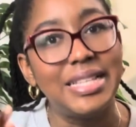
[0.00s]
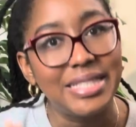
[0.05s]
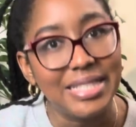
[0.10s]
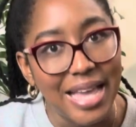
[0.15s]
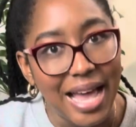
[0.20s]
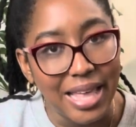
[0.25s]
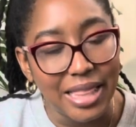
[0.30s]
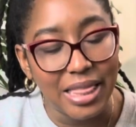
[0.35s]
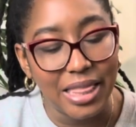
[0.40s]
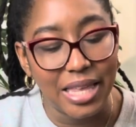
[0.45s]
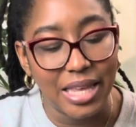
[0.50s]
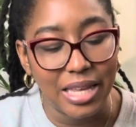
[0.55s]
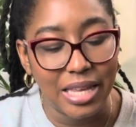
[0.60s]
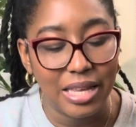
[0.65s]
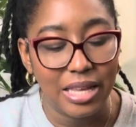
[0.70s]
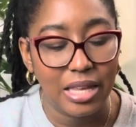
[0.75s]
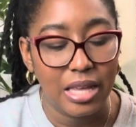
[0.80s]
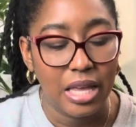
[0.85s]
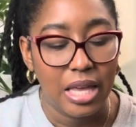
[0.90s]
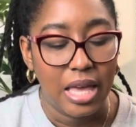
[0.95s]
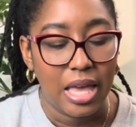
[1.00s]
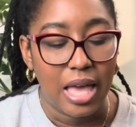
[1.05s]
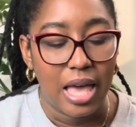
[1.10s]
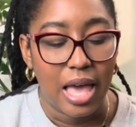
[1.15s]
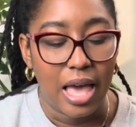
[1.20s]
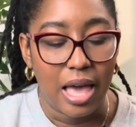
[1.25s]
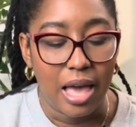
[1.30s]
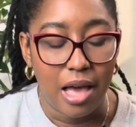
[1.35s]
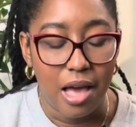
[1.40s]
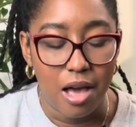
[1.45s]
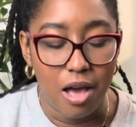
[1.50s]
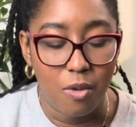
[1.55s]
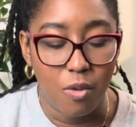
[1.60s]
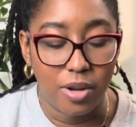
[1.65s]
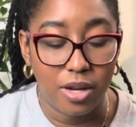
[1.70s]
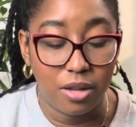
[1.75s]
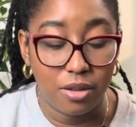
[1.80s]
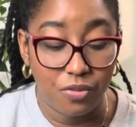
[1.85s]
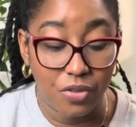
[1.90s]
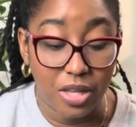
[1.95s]
Catholic.
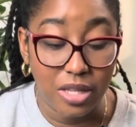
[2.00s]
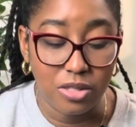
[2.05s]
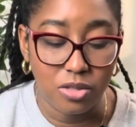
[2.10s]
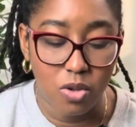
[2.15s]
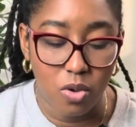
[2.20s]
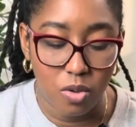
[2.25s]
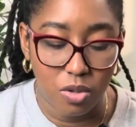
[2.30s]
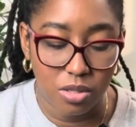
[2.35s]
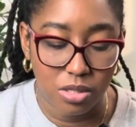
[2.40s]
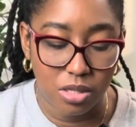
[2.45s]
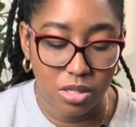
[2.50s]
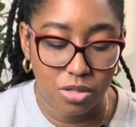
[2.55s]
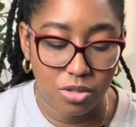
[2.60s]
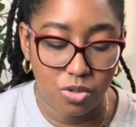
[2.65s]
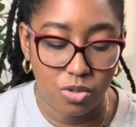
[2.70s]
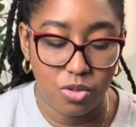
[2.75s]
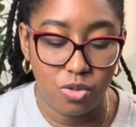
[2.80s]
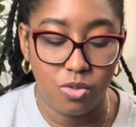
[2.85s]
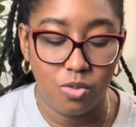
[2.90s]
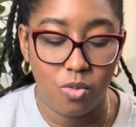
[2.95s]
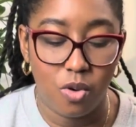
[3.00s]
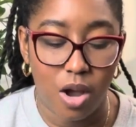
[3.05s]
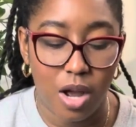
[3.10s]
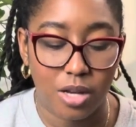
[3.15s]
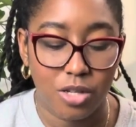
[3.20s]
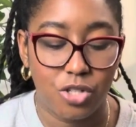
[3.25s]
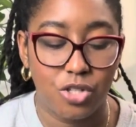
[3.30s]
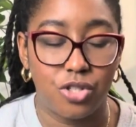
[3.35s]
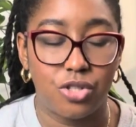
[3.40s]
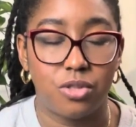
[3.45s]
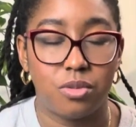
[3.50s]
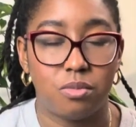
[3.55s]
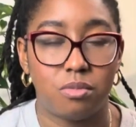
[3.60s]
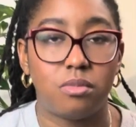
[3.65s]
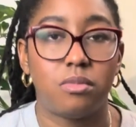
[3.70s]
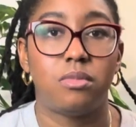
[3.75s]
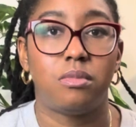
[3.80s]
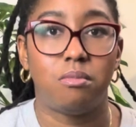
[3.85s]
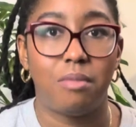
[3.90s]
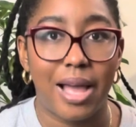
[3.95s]
One of his goals is to watch
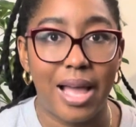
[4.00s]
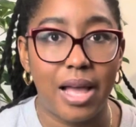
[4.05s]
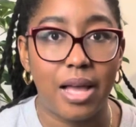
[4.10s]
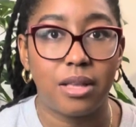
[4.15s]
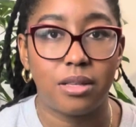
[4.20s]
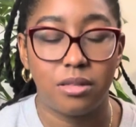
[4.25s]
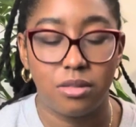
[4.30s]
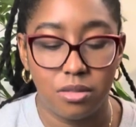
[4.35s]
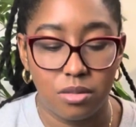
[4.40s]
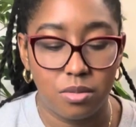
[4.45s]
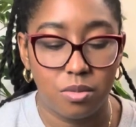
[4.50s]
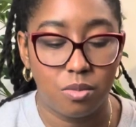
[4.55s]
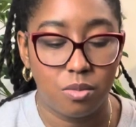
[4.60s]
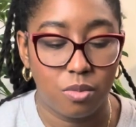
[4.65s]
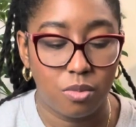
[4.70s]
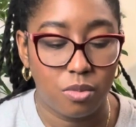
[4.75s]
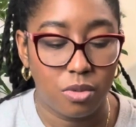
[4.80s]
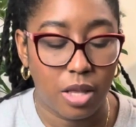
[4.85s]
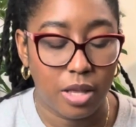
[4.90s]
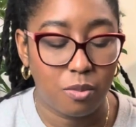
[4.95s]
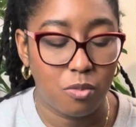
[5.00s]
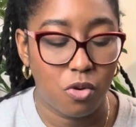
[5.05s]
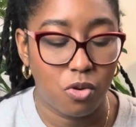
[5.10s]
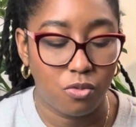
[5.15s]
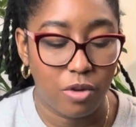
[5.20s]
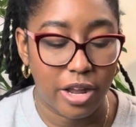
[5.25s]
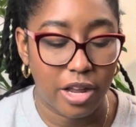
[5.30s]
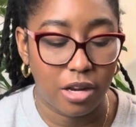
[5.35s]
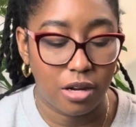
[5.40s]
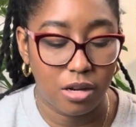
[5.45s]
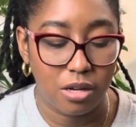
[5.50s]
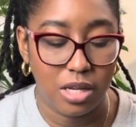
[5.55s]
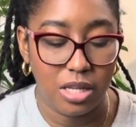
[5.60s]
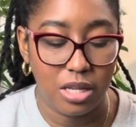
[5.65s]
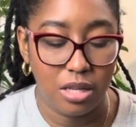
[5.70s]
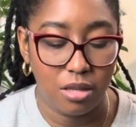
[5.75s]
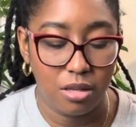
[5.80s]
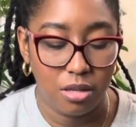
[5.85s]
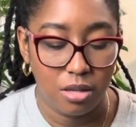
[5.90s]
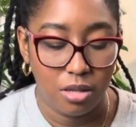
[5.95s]
mass like more
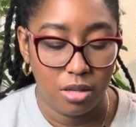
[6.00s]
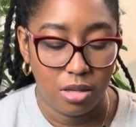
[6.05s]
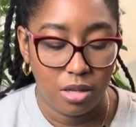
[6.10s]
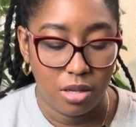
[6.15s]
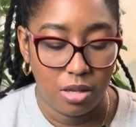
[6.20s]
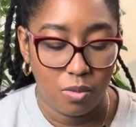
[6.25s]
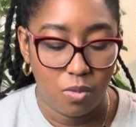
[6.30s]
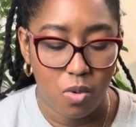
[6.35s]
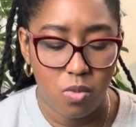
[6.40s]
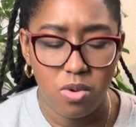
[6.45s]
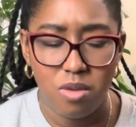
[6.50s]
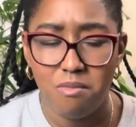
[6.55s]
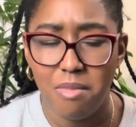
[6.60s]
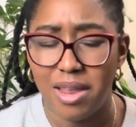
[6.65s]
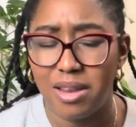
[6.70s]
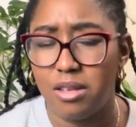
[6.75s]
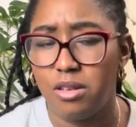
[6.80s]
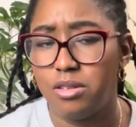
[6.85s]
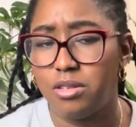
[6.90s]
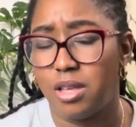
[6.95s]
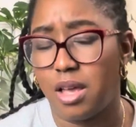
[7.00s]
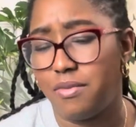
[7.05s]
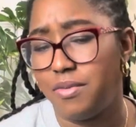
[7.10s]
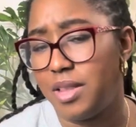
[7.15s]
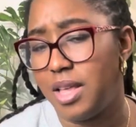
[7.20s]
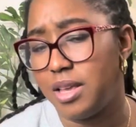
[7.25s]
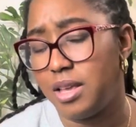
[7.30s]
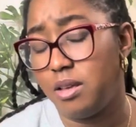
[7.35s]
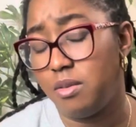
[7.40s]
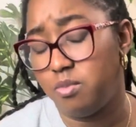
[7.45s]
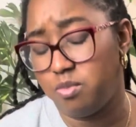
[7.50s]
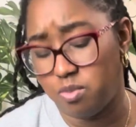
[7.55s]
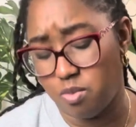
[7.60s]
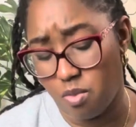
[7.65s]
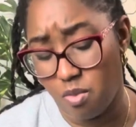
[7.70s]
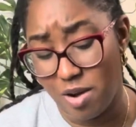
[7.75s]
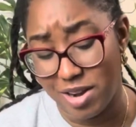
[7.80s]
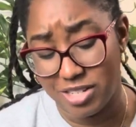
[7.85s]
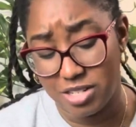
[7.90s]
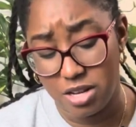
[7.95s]
regularly. When we met, I feel like he
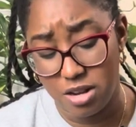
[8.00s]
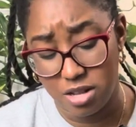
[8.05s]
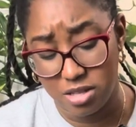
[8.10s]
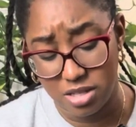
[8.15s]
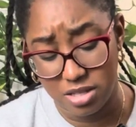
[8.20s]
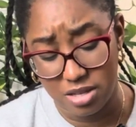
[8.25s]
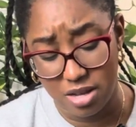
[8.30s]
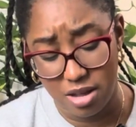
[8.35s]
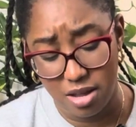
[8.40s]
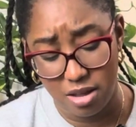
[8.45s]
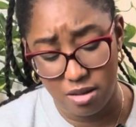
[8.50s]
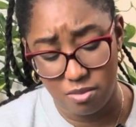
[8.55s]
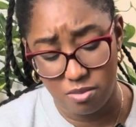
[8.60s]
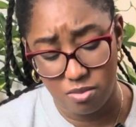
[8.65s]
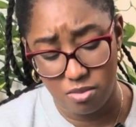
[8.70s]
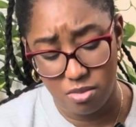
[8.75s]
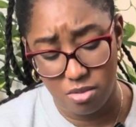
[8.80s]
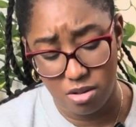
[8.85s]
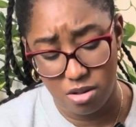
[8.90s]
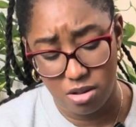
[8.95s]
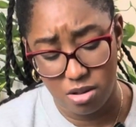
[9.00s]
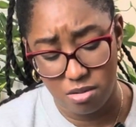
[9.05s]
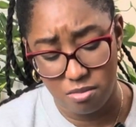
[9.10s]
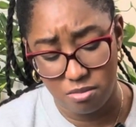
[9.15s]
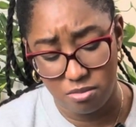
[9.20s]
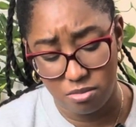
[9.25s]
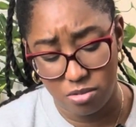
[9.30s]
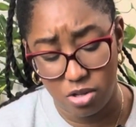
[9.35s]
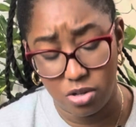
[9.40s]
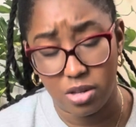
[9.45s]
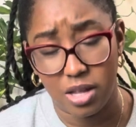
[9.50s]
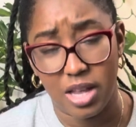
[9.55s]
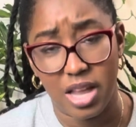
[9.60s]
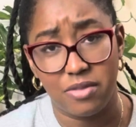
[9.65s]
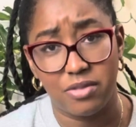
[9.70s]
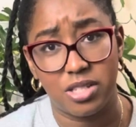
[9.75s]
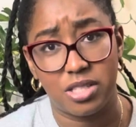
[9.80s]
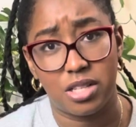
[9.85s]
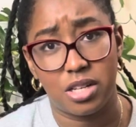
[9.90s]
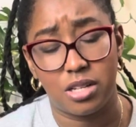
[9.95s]
watched it all the time. Like
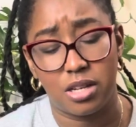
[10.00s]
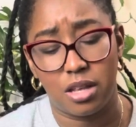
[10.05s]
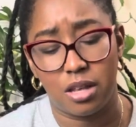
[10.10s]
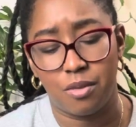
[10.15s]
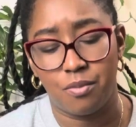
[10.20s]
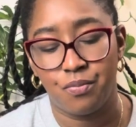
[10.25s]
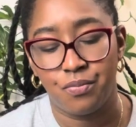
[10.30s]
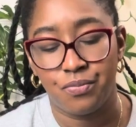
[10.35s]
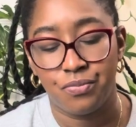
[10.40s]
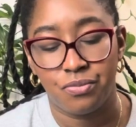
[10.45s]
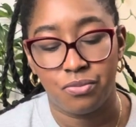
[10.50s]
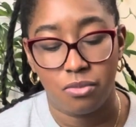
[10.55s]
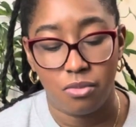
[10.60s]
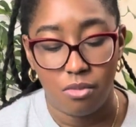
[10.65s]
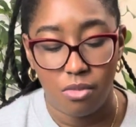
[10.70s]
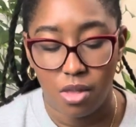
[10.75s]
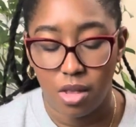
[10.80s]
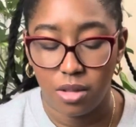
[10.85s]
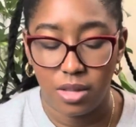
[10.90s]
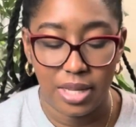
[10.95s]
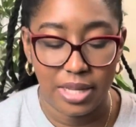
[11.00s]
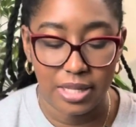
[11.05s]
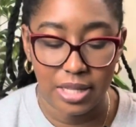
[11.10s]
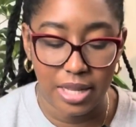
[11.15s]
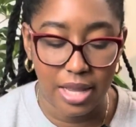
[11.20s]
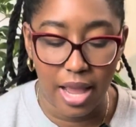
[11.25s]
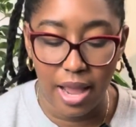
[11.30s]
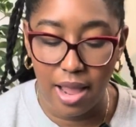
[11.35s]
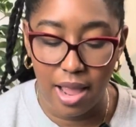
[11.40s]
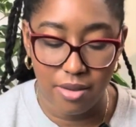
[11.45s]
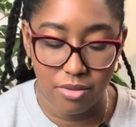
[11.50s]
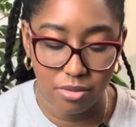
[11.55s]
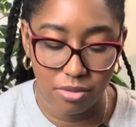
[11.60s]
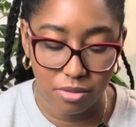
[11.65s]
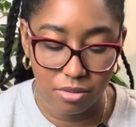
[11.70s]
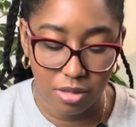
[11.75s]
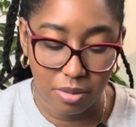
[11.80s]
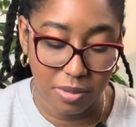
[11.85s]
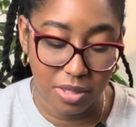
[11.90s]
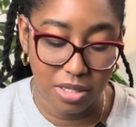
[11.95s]
every Sunday. Lately,
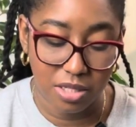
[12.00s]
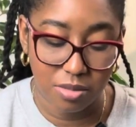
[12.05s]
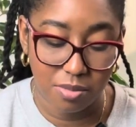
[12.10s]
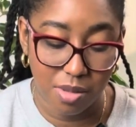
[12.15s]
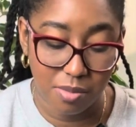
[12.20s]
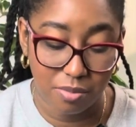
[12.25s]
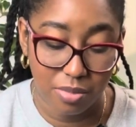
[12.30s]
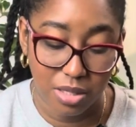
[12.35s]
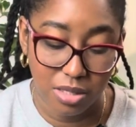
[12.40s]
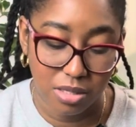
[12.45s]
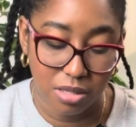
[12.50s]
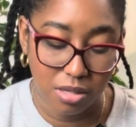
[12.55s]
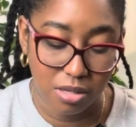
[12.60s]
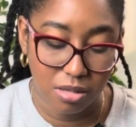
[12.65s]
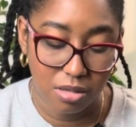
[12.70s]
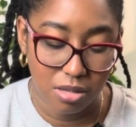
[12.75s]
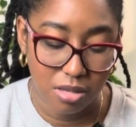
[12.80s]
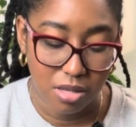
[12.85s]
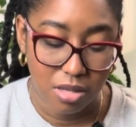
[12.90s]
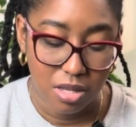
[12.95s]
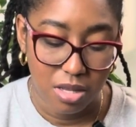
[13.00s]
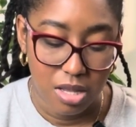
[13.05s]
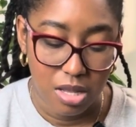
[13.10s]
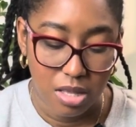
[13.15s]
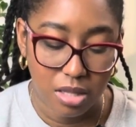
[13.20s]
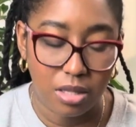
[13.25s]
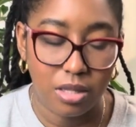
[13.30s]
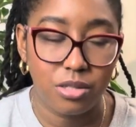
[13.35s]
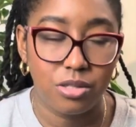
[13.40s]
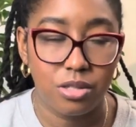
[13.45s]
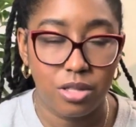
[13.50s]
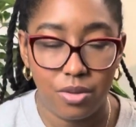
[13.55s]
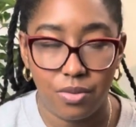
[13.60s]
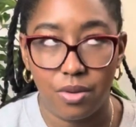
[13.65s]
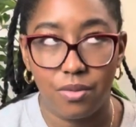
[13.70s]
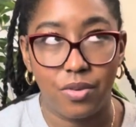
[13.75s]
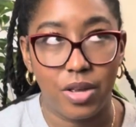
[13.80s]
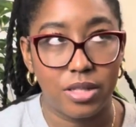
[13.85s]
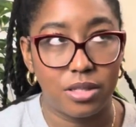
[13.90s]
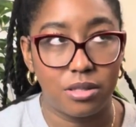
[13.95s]
he's been busy. There's
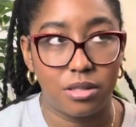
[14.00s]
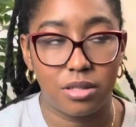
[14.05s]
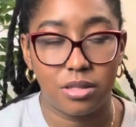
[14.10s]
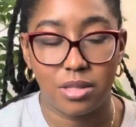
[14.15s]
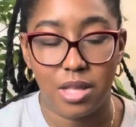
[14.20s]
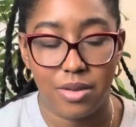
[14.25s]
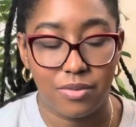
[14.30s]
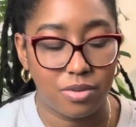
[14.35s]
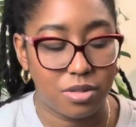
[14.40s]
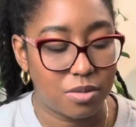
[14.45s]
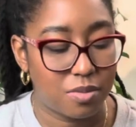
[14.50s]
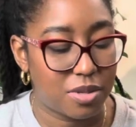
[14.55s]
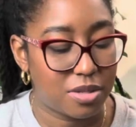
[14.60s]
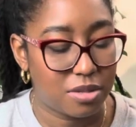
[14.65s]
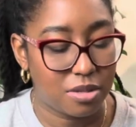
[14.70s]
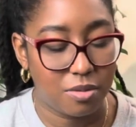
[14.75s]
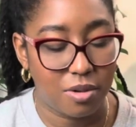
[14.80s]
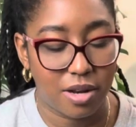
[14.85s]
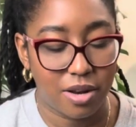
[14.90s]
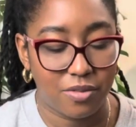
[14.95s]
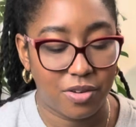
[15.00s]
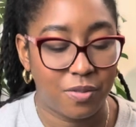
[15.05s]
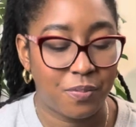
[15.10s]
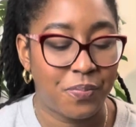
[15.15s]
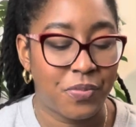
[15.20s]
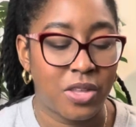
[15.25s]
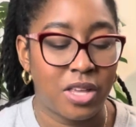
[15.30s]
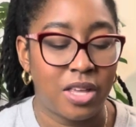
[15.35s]
different phases in his life. He's busy, whatever.